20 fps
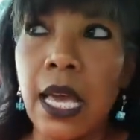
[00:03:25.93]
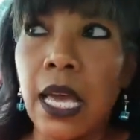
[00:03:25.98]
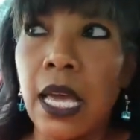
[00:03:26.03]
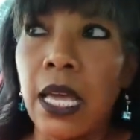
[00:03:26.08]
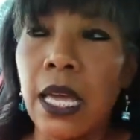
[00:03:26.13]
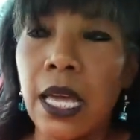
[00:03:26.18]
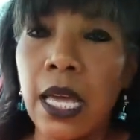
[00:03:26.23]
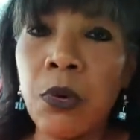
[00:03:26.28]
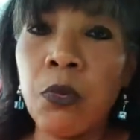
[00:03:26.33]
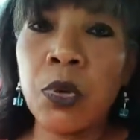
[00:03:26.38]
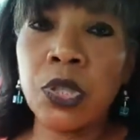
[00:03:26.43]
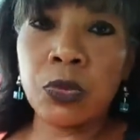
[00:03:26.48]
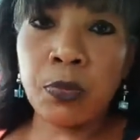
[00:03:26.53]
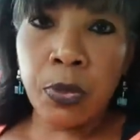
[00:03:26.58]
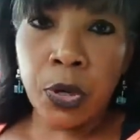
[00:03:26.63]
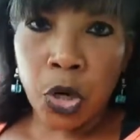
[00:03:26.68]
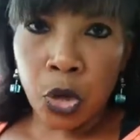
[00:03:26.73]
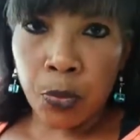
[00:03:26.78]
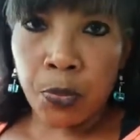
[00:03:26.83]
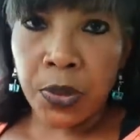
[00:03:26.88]
It was
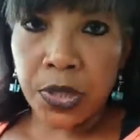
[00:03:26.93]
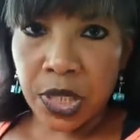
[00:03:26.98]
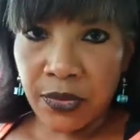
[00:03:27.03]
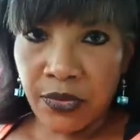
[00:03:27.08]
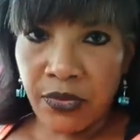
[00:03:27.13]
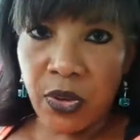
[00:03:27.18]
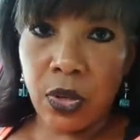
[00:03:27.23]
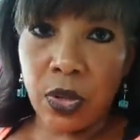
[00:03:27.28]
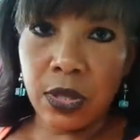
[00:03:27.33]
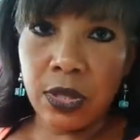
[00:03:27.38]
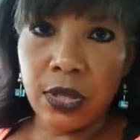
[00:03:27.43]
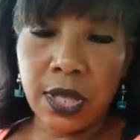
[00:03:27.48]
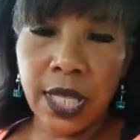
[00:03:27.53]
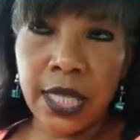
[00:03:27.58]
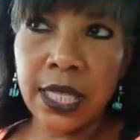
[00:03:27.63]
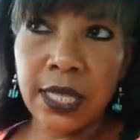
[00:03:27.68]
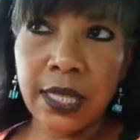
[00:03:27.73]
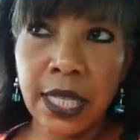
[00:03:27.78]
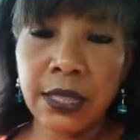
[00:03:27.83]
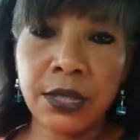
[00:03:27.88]
purposeful. I
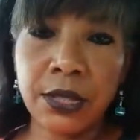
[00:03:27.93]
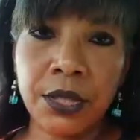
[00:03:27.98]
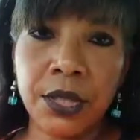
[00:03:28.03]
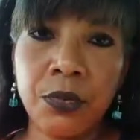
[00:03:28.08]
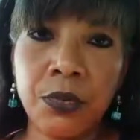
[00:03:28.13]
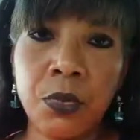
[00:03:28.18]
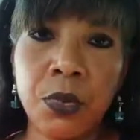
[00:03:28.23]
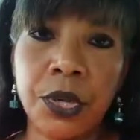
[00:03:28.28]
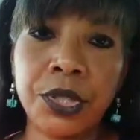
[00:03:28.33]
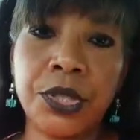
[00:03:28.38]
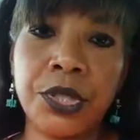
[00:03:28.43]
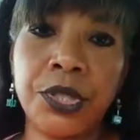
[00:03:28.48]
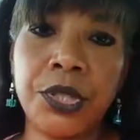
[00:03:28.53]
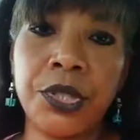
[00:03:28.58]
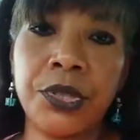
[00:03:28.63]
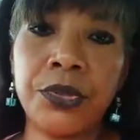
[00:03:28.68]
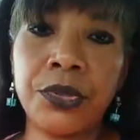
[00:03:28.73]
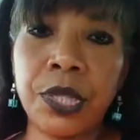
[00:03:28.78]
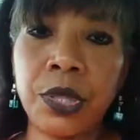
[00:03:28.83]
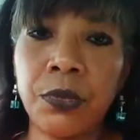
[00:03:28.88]
think that's a good word to
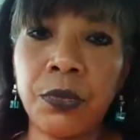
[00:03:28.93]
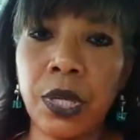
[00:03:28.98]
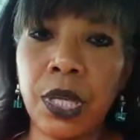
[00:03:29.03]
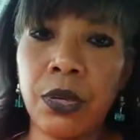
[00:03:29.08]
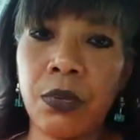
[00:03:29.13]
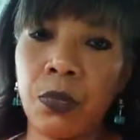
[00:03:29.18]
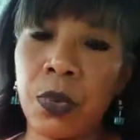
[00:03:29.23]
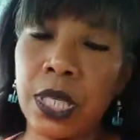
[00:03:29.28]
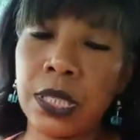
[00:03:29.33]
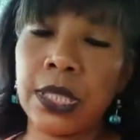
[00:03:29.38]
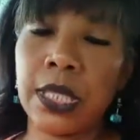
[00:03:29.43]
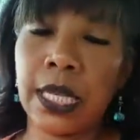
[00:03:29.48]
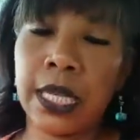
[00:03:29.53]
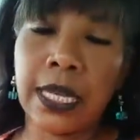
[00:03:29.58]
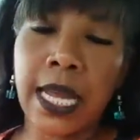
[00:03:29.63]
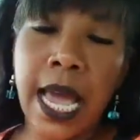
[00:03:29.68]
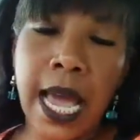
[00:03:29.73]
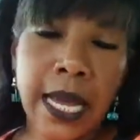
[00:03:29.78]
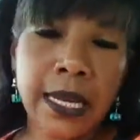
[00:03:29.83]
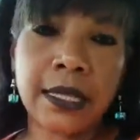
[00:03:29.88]
use. It wasn't
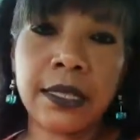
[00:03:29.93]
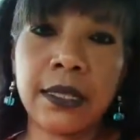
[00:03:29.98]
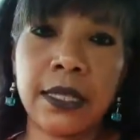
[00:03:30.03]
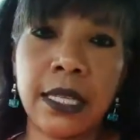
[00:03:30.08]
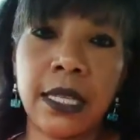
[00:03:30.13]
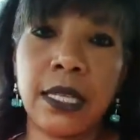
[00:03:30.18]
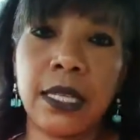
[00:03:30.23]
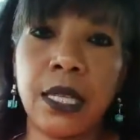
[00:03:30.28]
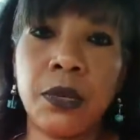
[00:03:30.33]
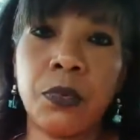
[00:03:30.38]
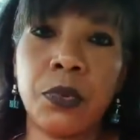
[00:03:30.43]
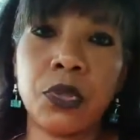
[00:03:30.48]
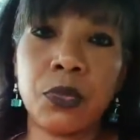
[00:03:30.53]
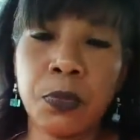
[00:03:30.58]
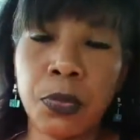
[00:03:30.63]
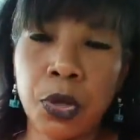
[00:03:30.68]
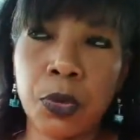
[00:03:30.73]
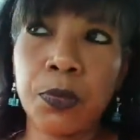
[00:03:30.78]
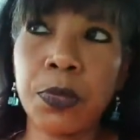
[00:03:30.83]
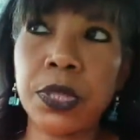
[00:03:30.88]
an accident. It was
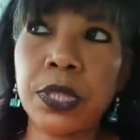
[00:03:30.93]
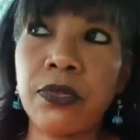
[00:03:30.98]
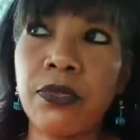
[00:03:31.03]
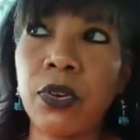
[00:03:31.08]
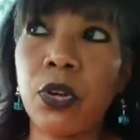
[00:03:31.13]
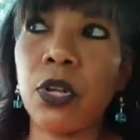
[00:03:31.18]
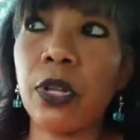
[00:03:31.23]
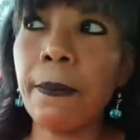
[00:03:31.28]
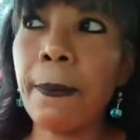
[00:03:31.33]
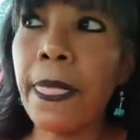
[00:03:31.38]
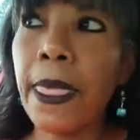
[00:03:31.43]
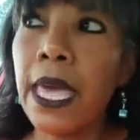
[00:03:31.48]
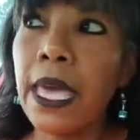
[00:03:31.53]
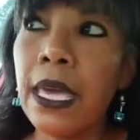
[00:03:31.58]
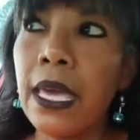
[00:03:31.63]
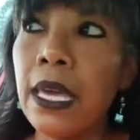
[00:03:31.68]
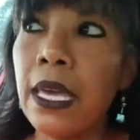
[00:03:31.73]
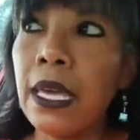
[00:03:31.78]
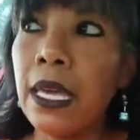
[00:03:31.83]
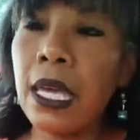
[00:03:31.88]
purposeful.
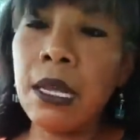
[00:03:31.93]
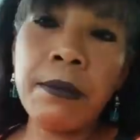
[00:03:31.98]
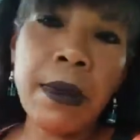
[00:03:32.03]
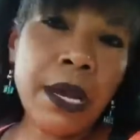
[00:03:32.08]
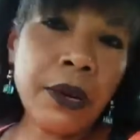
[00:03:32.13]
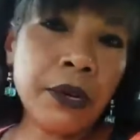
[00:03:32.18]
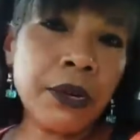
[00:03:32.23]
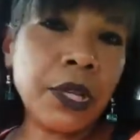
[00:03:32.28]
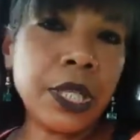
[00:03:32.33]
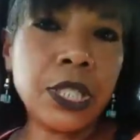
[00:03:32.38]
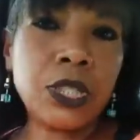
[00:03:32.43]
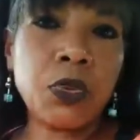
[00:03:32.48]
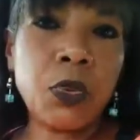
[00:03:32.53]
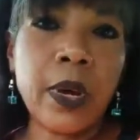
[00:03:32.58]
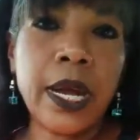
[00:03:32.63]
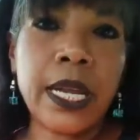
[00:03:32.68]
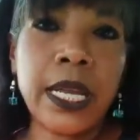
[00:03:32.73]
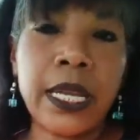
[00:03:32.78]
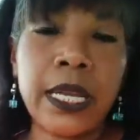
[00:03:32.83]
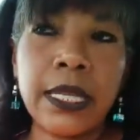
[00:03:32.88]
In my early
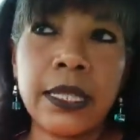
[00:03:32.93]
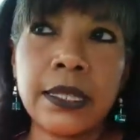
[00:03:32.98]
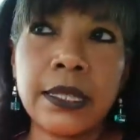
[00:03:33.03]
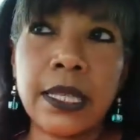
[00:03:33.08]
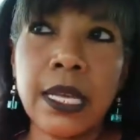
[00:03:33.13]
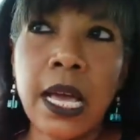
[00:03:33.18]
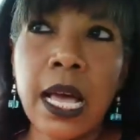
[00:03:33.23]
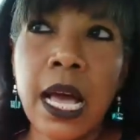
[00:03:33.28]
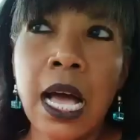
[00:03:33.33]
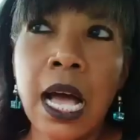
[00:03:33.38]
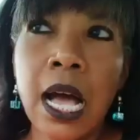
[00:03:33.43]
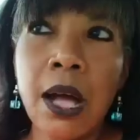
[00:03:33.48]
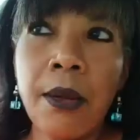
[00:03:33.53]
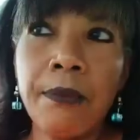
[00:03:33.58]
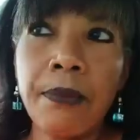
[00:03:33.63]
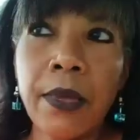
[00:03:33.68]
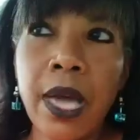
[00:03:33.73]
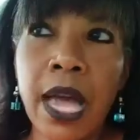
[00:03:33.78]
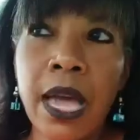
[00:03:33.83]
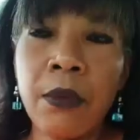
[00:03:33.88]
20s,
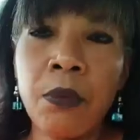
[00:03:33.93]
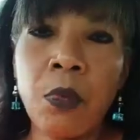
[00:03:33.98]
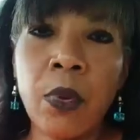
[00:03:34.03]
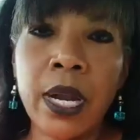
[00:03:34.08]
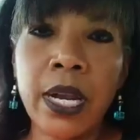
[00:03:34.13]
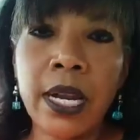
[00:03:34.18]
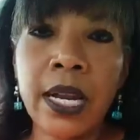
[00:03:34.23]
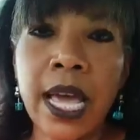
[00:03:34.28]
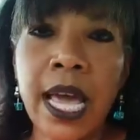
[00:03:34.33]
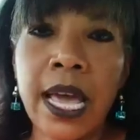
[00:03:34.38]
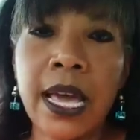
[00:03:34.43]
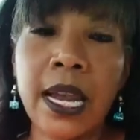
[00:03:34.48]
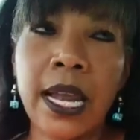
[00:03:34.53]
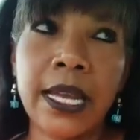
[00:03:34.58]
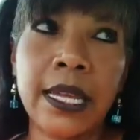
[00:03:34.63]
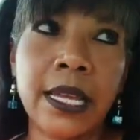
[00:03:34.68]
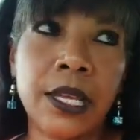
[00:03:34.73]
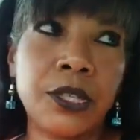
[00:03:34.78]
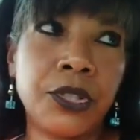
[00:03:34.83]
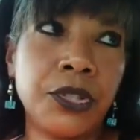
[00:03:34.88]
I went and had, I
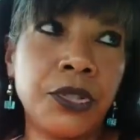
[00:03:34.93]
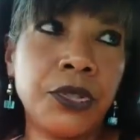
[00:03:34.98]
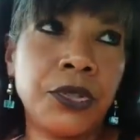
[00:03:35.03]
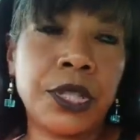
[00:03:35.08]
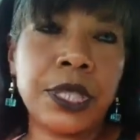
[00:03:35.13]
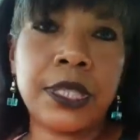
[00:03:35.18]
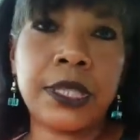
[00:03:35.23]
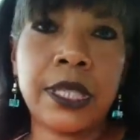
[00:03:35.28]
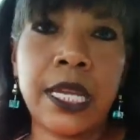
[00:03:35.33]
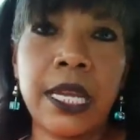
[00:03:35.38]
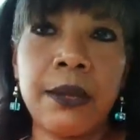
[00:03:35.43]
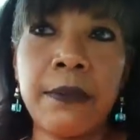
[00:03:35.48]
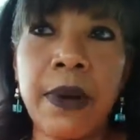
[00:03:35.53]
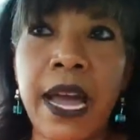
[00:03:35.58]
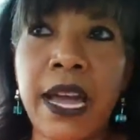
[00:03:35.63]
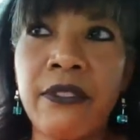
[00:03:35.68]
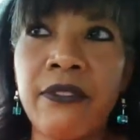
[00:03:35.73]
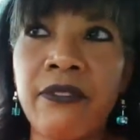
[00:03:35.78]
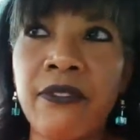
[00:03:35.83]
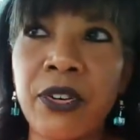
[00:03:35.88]
guess you could say,
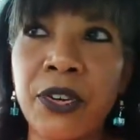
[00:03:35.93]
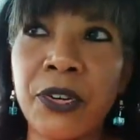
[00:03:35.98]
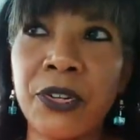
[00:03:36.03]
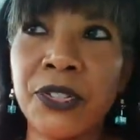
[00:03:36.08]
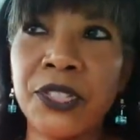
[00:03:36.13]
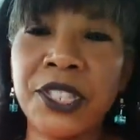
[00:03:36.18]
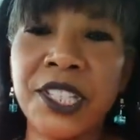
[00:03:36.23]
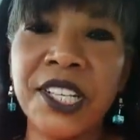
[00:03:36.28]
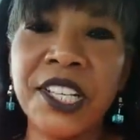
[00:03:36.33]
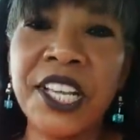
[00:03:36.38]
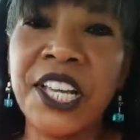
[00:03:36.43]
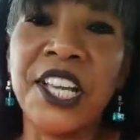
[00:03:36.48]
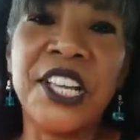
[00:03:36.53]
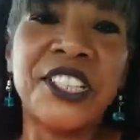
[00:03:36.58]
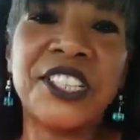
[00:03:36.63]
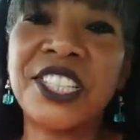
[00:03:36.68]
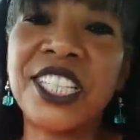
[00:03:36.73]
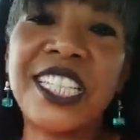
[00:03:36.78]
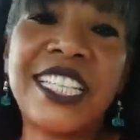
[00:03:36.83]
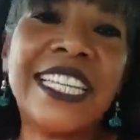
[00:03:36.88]
my first
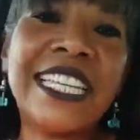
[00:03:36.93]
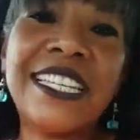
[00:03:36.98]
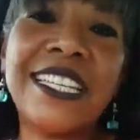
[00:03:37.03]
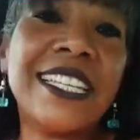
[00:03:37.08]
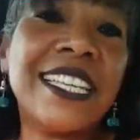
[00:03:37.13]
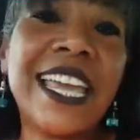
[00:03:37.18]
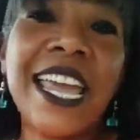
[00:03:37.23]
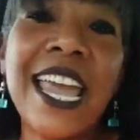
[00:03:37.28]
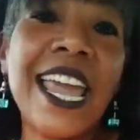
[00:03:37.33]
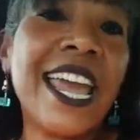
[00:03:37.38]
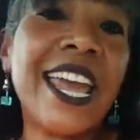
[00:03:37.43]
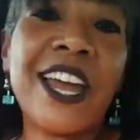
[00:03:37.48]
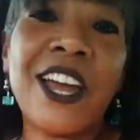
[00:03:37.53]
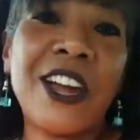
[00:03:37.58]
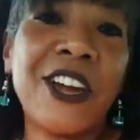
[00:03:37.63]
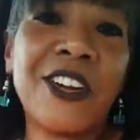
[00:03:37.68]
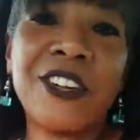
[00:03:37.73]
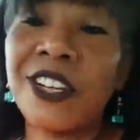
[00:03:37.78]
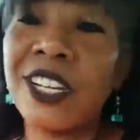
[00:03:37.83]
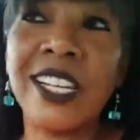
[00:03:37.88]

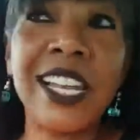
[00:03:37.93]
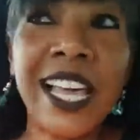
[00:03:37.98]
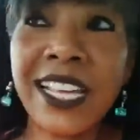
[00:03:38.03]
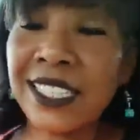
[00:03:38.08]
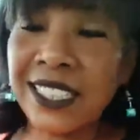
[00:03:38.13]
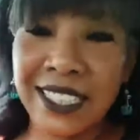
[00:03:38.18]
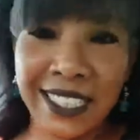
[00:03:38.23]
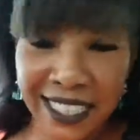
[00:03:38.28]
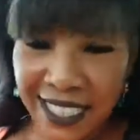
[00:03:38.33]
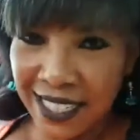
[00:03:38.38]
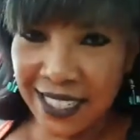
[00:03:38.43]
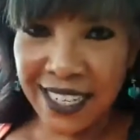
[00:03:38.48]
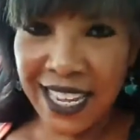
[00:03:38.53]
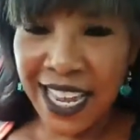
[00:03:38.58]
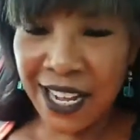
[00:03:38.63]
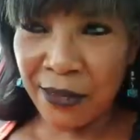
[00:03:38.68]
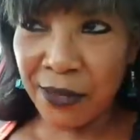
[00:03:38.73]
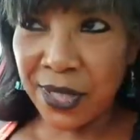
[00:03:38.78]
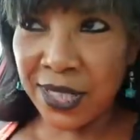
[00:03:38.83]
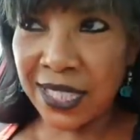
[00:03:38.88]
skincare lesson.
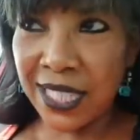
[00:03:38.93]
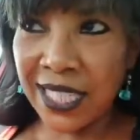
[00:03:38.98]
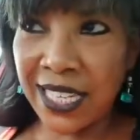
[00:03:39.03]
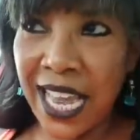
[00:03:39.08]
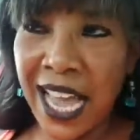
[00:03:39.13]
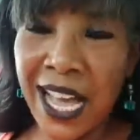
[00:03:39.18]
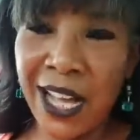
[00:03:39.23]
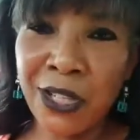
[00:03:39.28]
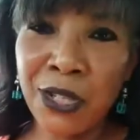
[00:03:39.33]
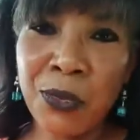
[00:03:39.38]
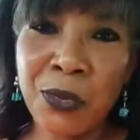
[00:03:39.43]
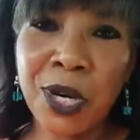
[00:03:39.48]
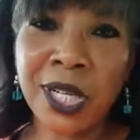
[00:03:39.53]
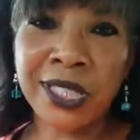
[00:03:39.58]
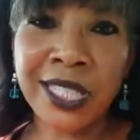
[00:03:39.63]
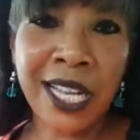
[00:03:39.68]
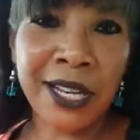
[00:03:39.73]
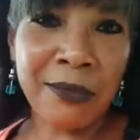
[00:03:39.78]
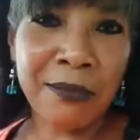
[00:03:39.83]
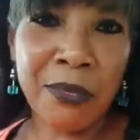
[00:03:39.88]
And it was a gal who worked
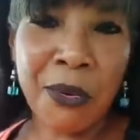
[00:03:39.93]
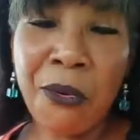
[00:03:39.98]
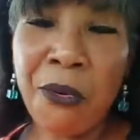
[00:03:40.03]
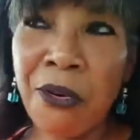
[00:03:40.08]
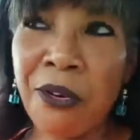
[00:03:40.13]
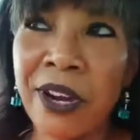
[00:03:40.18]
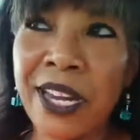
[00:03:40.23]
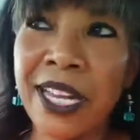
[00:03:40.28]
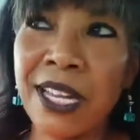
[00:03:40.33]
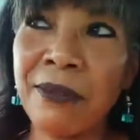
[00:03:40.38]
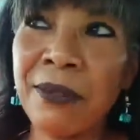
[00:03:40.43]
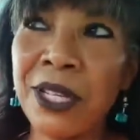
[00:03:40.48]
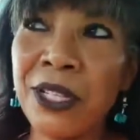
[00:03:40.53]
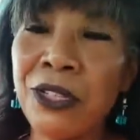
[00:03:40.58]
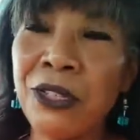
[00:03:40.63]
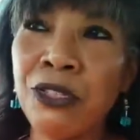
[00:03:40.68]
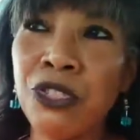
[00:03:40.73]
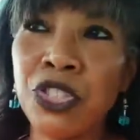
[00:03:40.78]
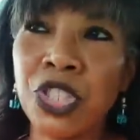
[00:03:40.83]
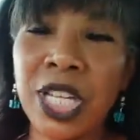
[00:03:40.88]
at Emporium in
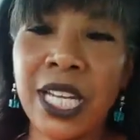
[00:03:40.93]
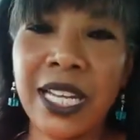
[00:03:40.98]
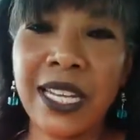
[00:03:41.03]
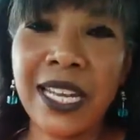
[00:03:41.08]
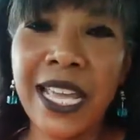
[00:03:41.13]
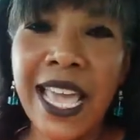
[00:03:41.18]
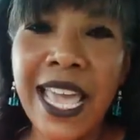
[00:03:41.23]
Eugene.